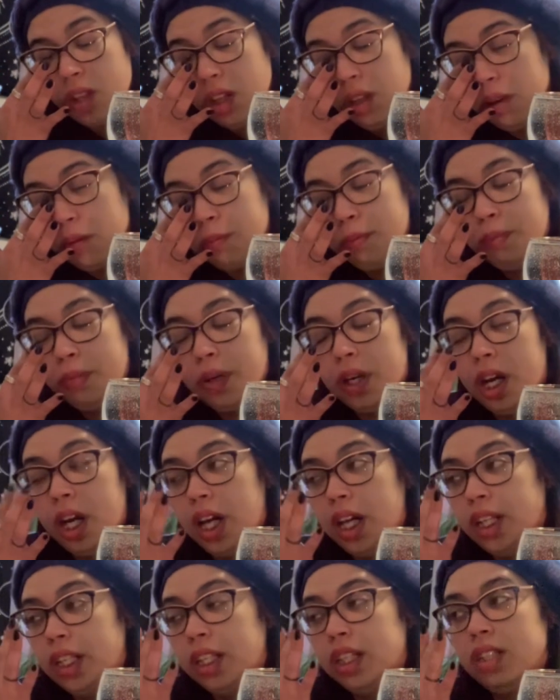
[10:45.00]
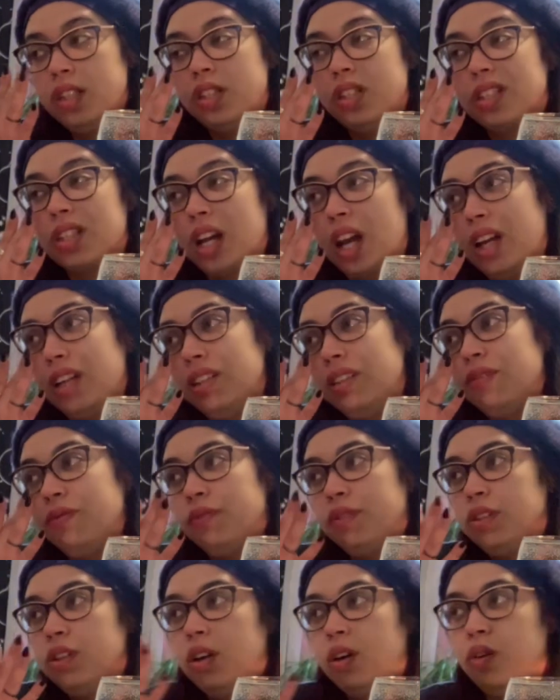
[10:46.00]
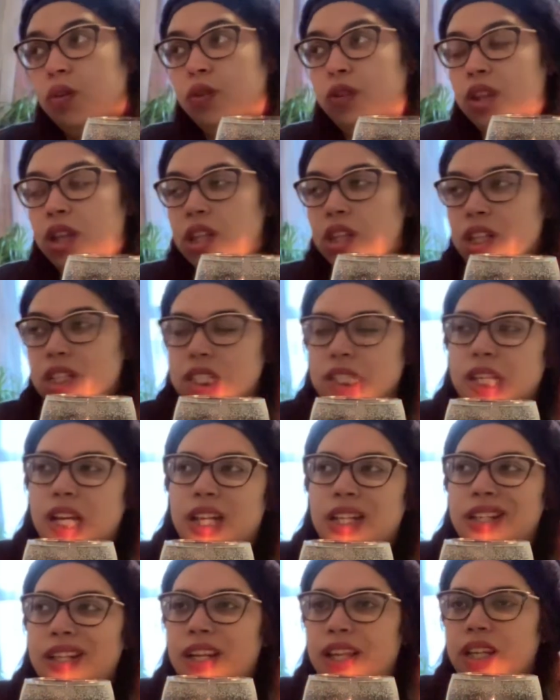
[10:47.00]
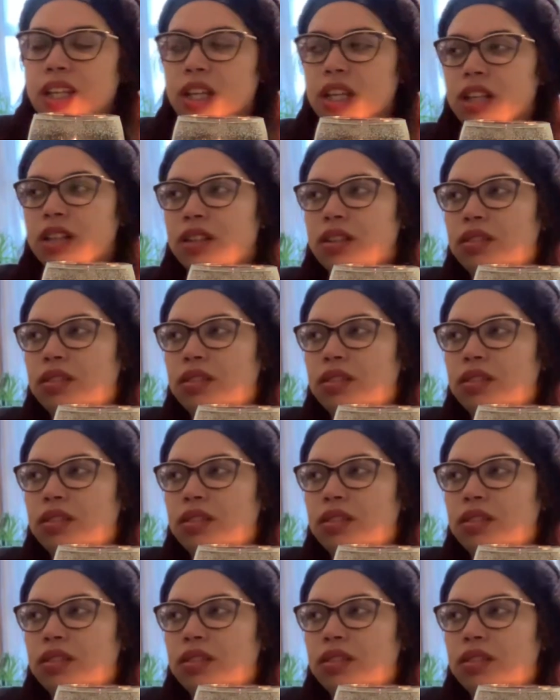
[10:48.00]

but just kind of know that that's kind of like